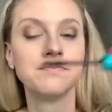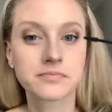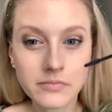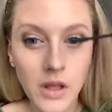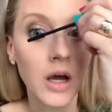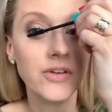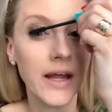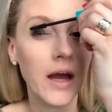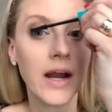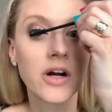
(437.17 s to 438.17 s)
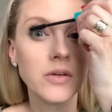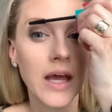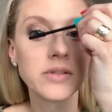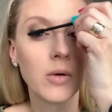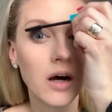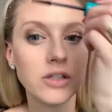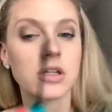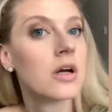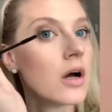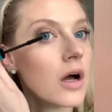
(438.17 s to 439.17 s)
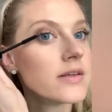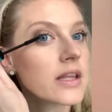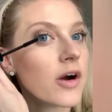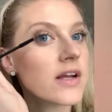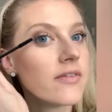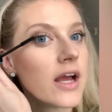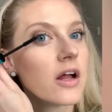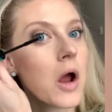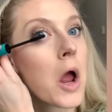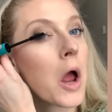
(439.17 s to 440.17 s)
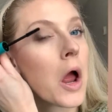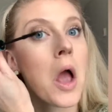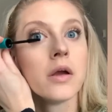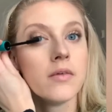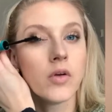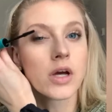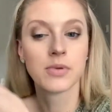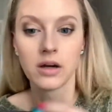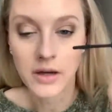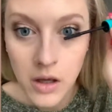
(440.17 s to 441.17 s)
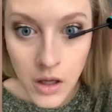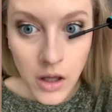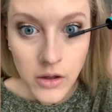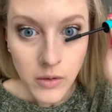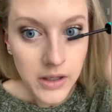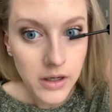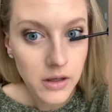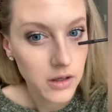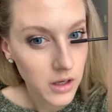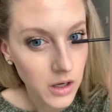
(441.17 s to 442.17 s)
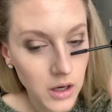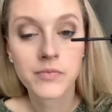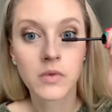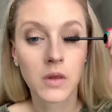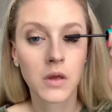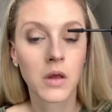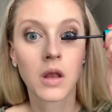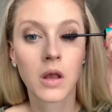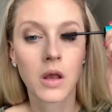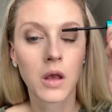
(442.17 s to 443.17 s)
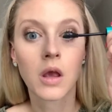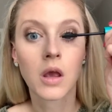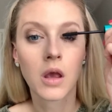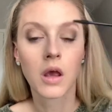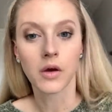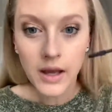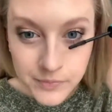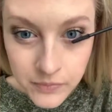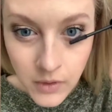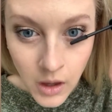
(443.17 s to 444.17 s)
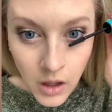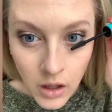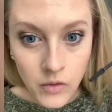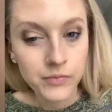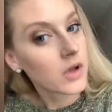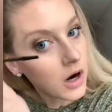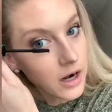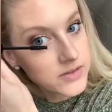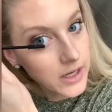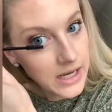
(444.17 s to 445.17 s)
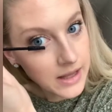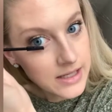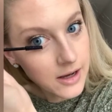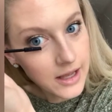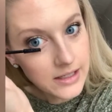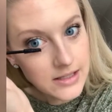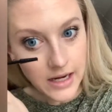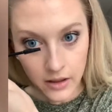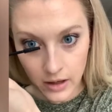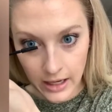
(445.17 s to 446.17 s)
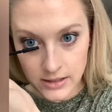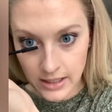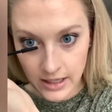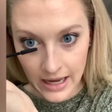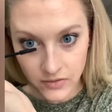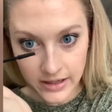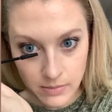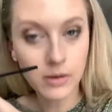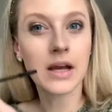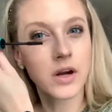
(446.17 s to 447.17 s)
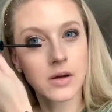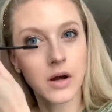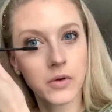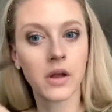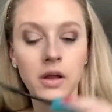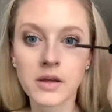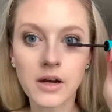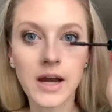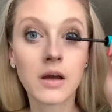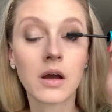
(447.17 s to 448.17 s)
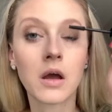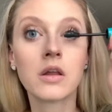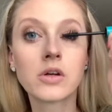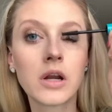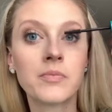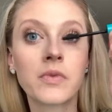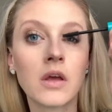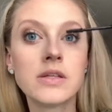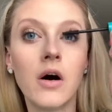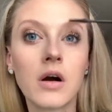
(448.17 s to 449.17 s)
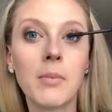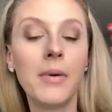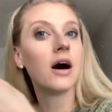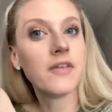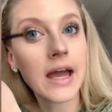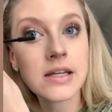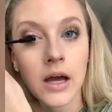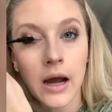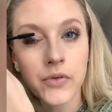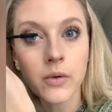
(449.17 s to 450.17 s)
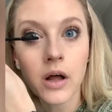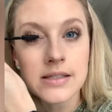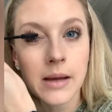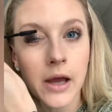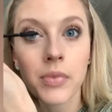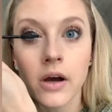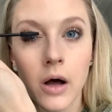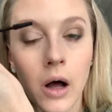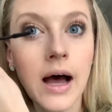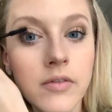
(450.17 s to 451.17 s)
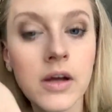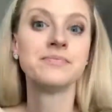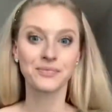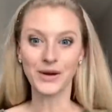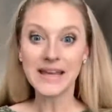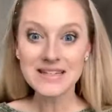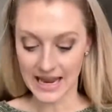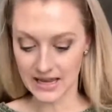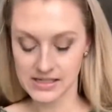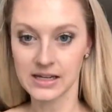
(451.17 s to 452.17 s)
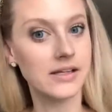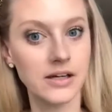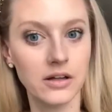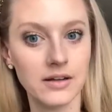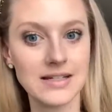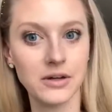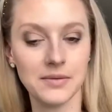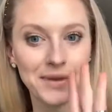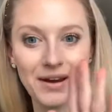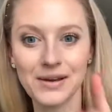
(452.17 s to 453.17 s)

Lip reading: do your whole face with it. Remember, I switched to the blend brush for my under eye, but tons and tons of gals use the small end of the buff brush for their under eye. I also love it for my nose contour. And let me know if you have any questions. Happy to help you with a color match.